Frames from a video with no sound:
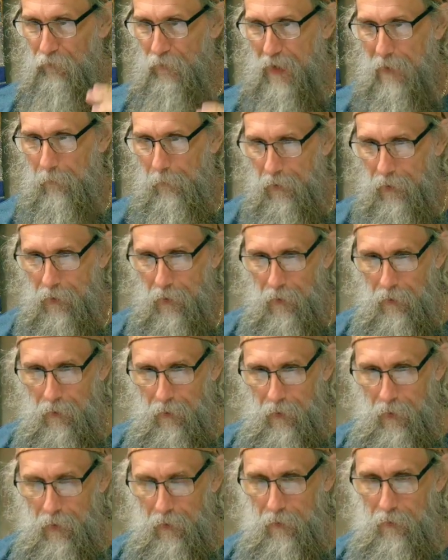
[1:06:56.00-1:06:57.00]
family,
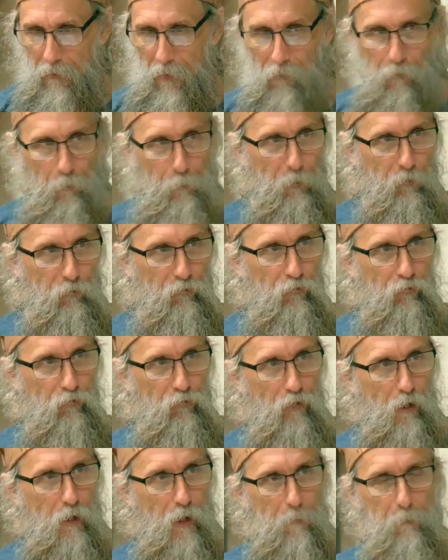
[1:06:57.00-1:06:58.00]
and another person
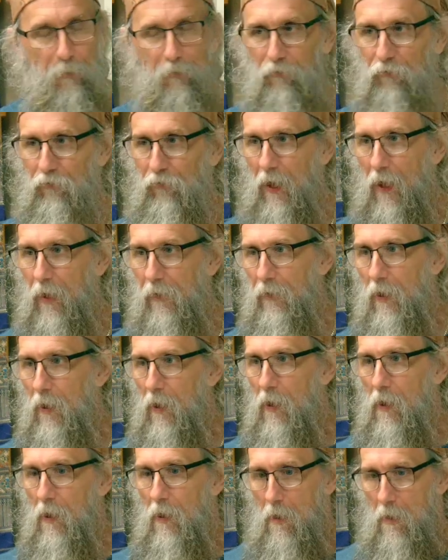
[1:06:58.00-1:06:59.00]
stood up and said,
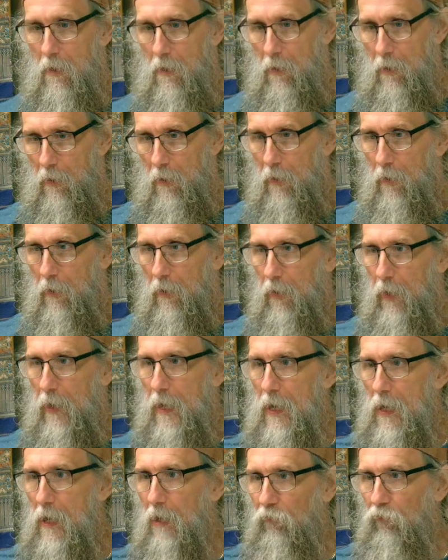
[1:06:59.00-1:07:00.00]

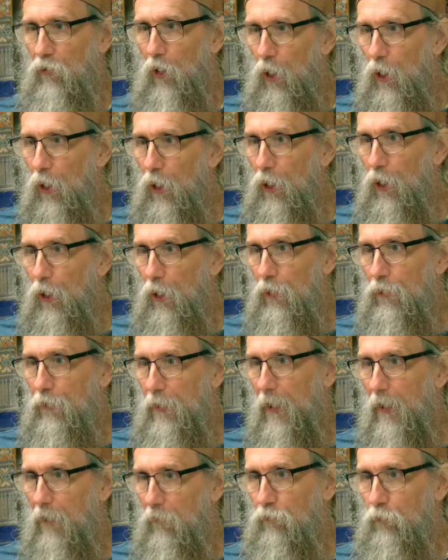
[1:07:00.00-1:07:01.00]
"He has earned
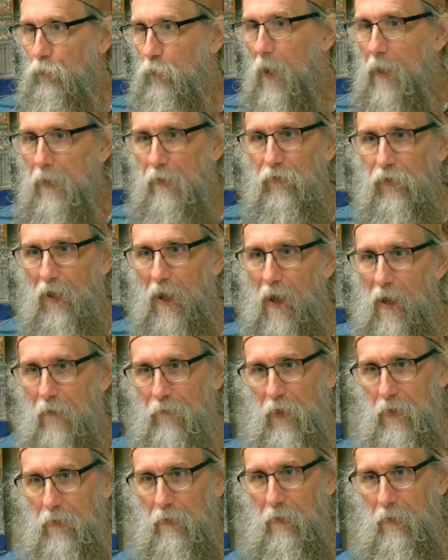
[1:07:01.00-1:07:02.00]
his right to
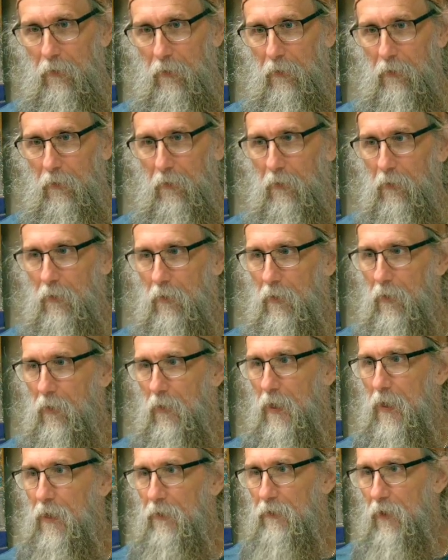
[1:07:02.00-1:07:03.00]
heaven. Mm-hmm.
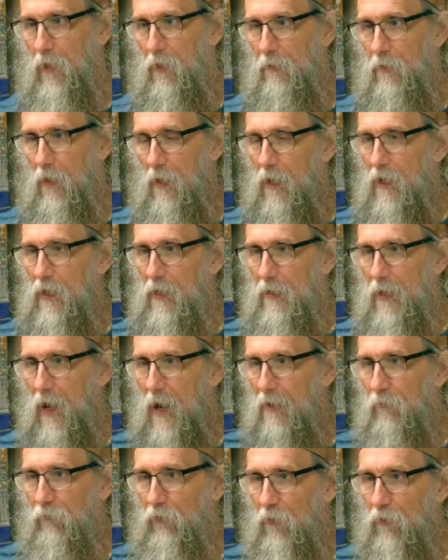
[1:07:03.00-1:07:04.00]
He did. He
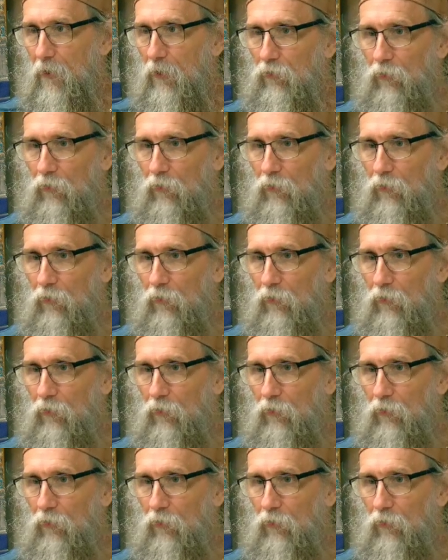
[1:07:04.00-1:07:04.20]
gave to the